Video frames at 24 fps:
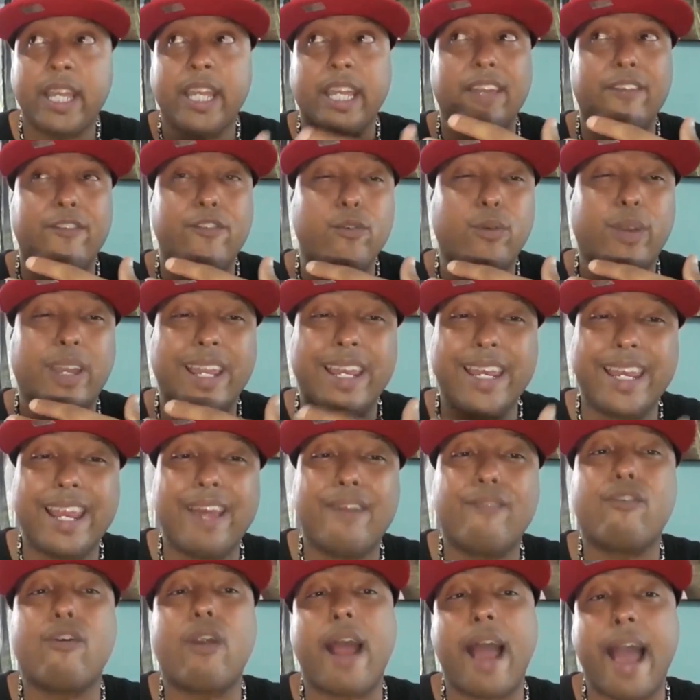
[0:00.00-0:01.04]
if you can
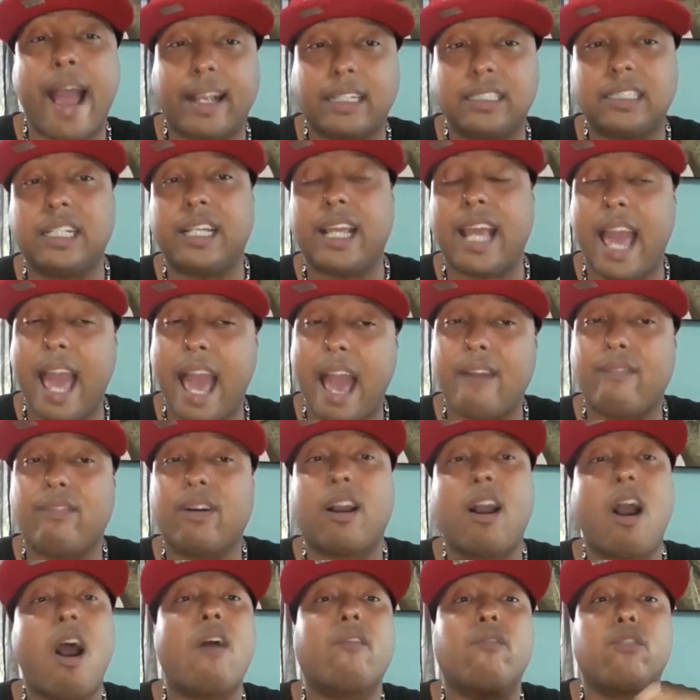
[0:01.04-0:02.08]
never actually have a
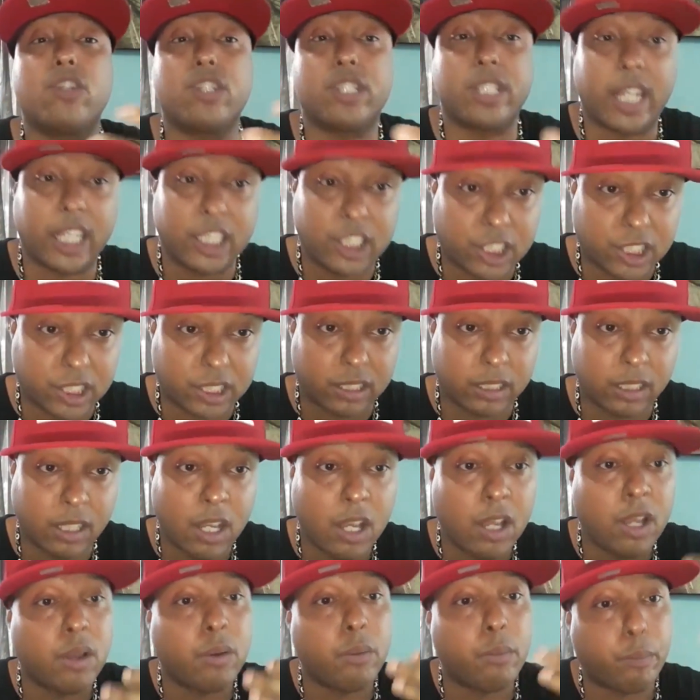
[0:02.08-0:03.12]
conversation
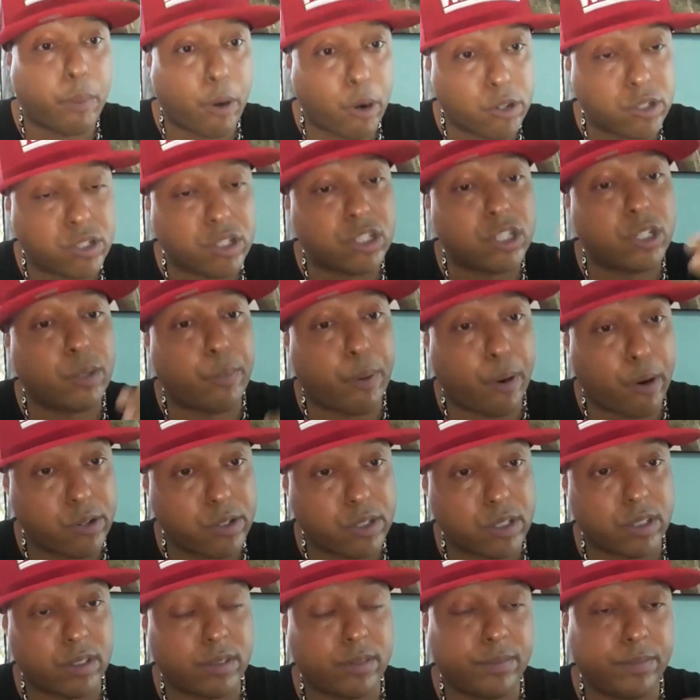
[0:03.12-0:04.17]
person to
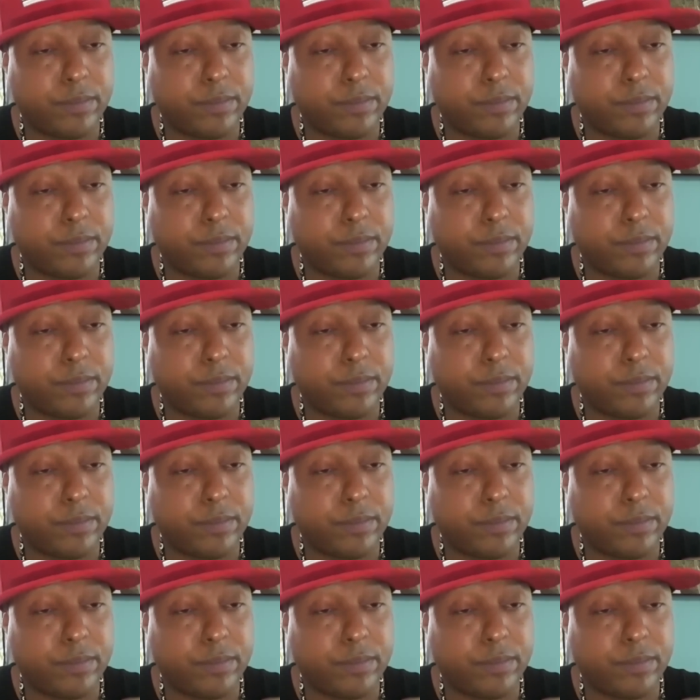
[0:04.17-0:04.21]
person?